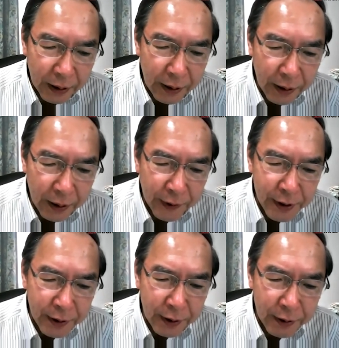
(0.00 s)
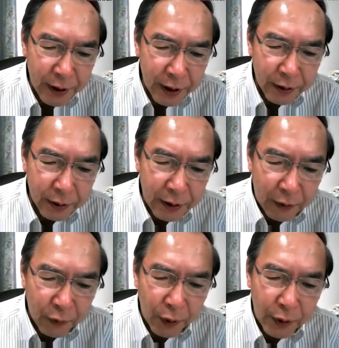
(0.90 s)
In this facility, they could
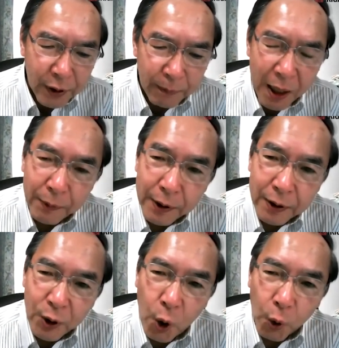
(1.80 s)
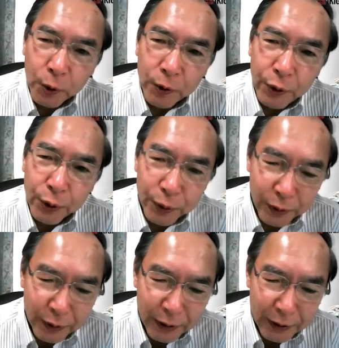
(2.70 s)
avoid the public cold view.
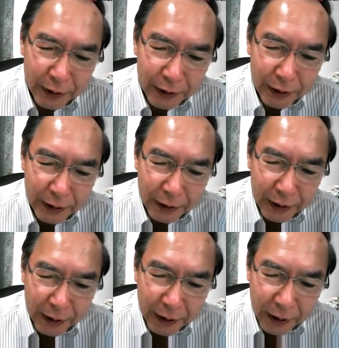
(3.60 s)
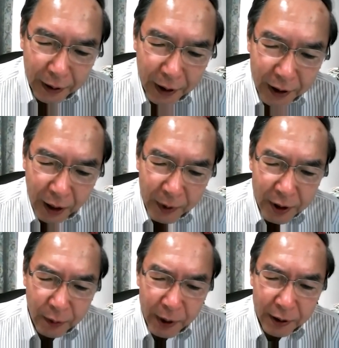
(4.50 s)
Their
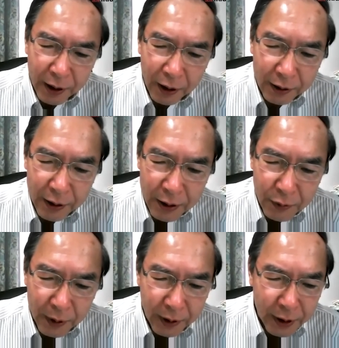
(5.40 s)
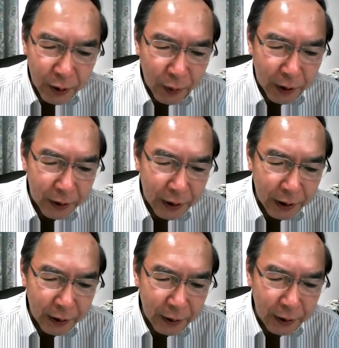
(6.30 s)
damaged mentalities were restored
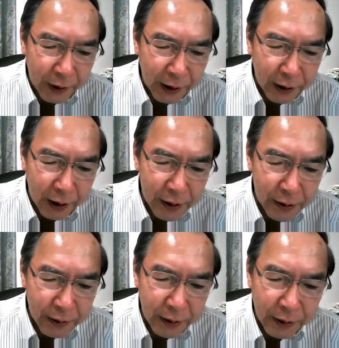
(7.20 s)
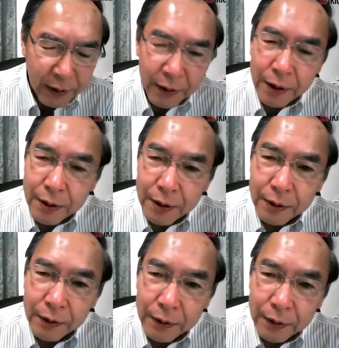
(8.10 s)
and revitalized
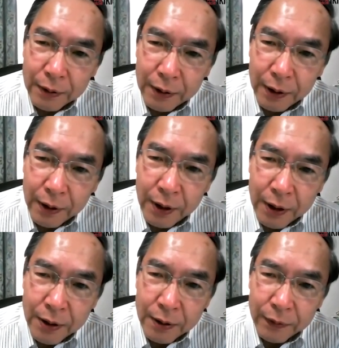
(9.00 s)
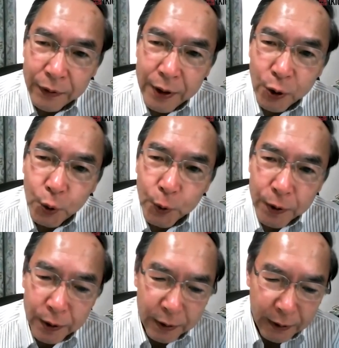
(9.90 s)
in these free schools.